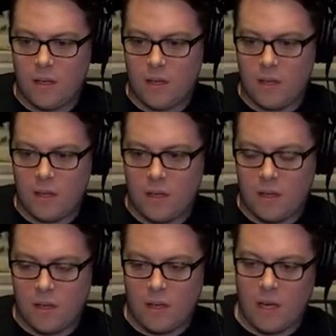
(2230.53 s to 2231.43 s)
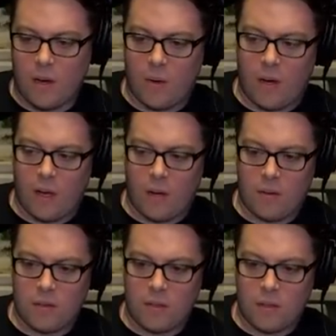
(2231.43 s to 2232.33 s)
how oh, no.
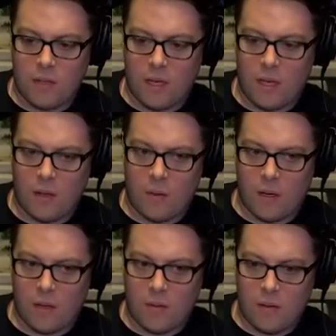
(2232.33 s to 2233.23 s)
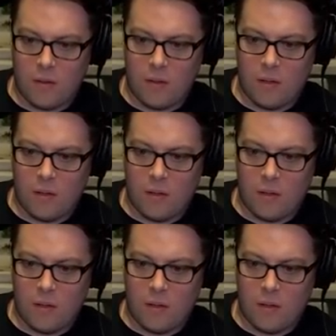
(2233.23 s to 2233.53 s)
This, oh,